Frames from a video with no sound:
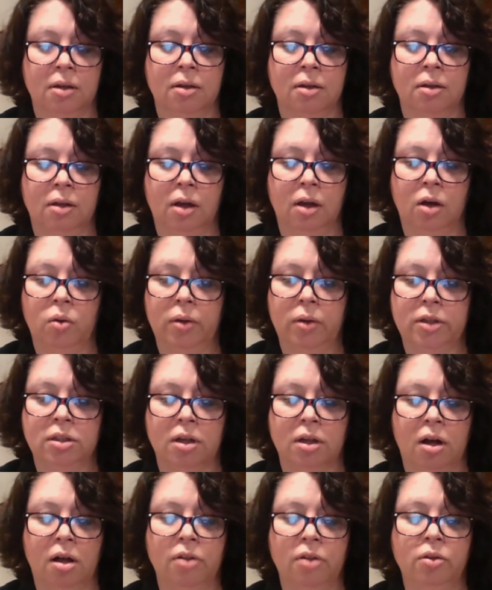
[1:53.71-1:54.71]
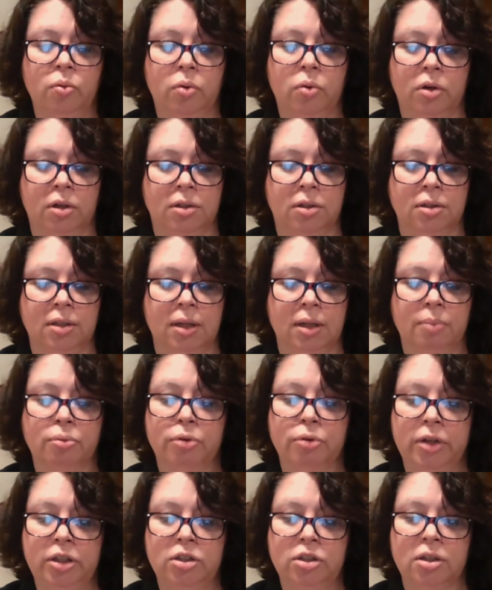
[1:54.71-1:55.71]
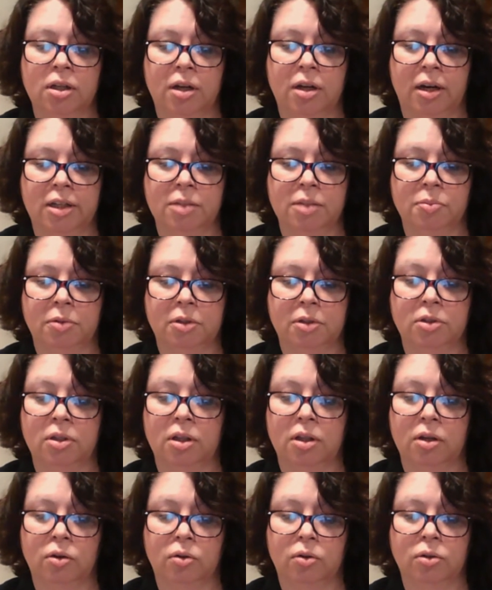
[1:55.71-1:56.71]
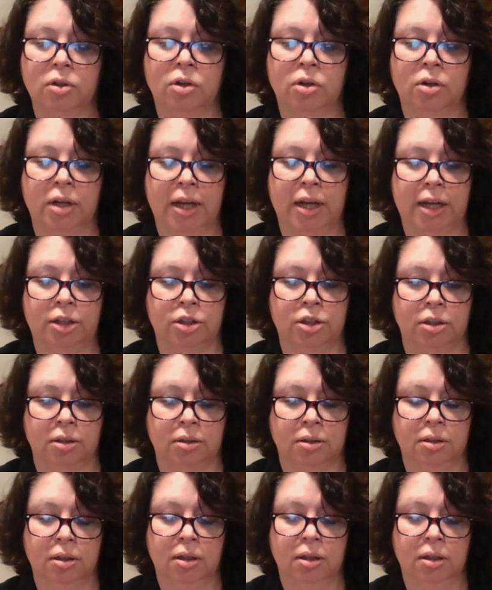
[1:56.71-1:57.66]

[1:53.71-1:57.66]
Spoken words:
Go into all the world and preach the gospel to the whole creation.